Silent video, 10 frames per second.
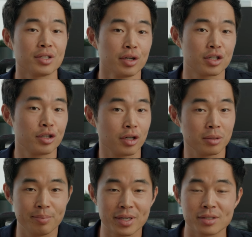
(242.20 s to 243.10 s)
looked
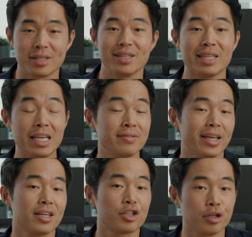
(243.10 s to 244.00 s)
good because it leaves
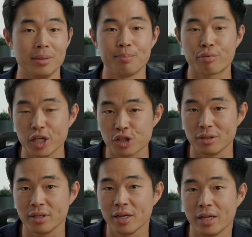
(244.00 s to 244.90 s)
a good
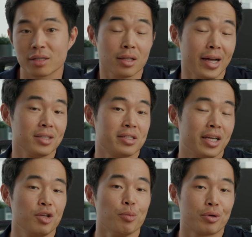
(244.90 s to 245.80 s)
impression and clients
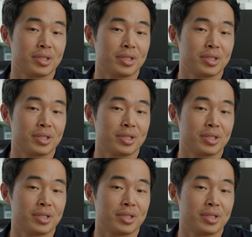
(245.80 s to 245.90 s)
take you more